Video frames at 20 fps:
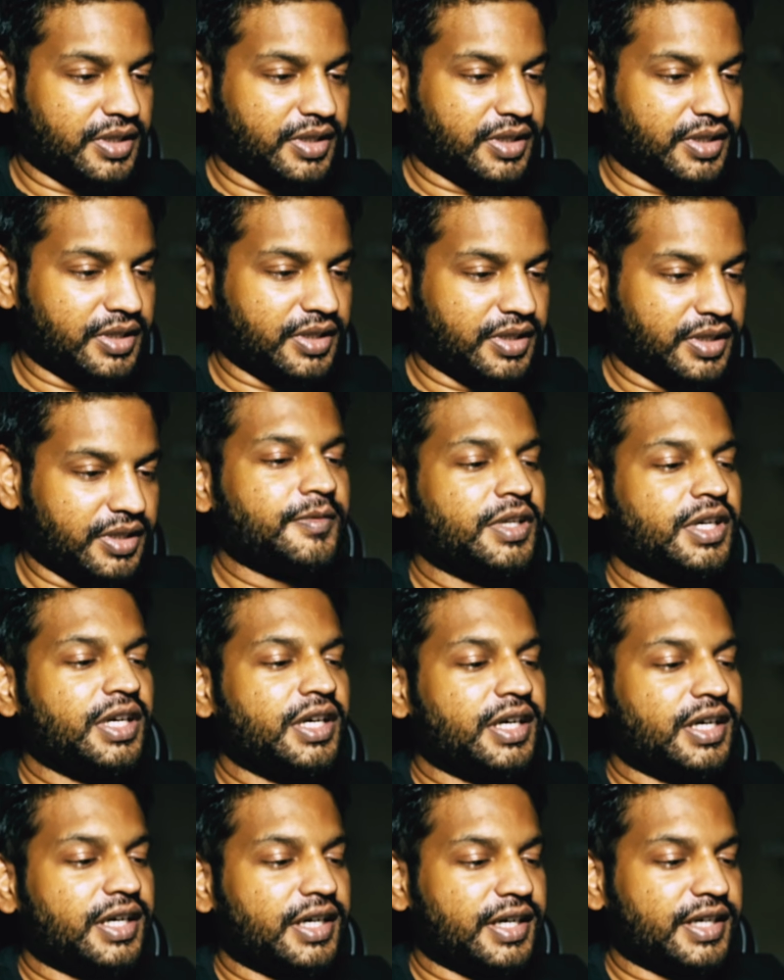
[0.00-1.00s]
neat.
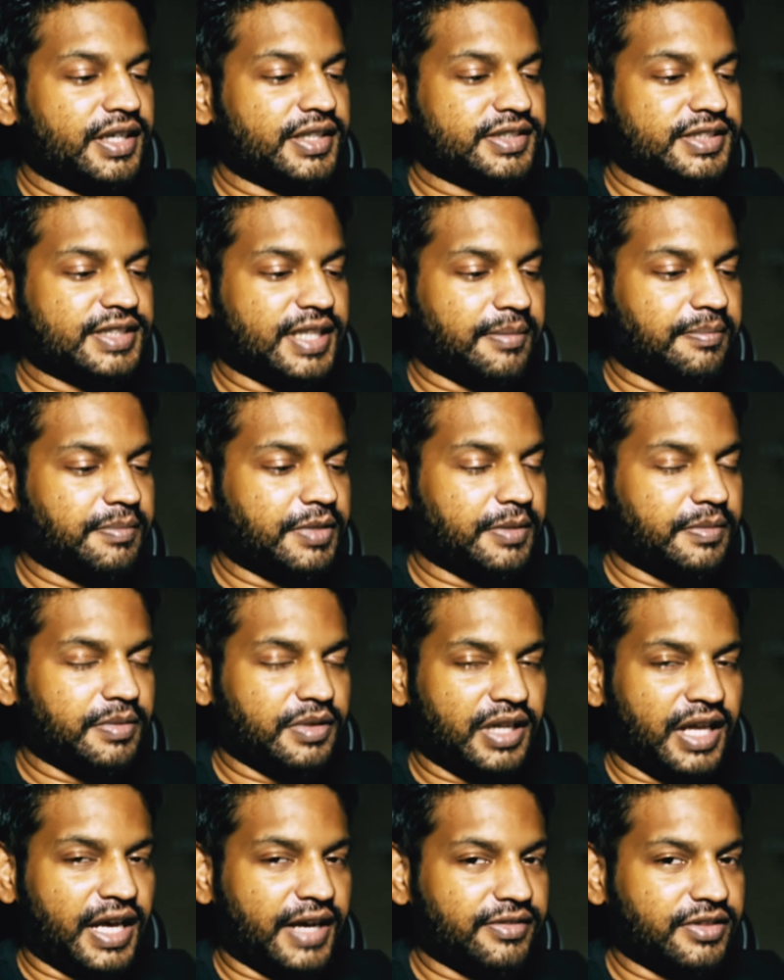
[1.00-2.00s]
Some
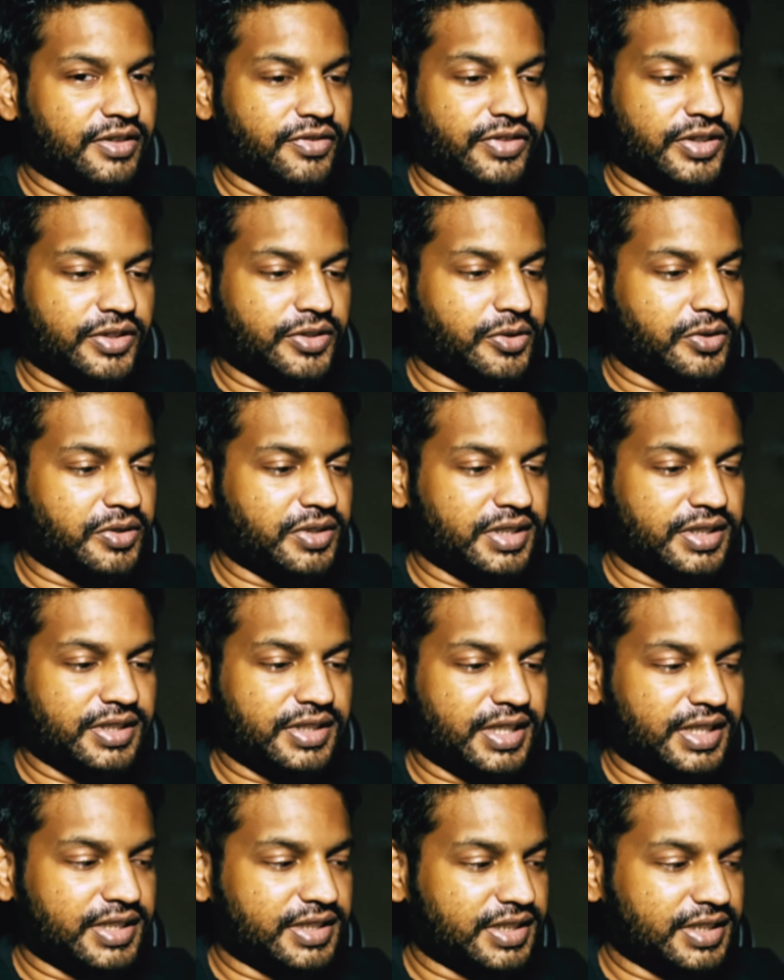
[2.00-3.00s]
people have different
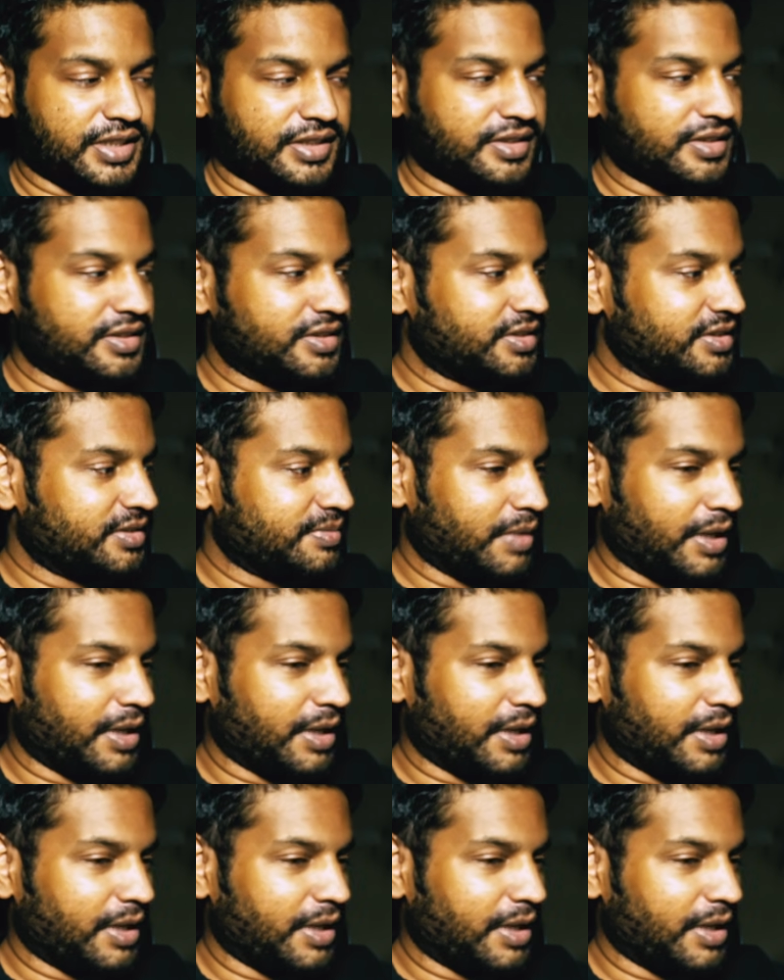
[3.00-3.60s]
orientations.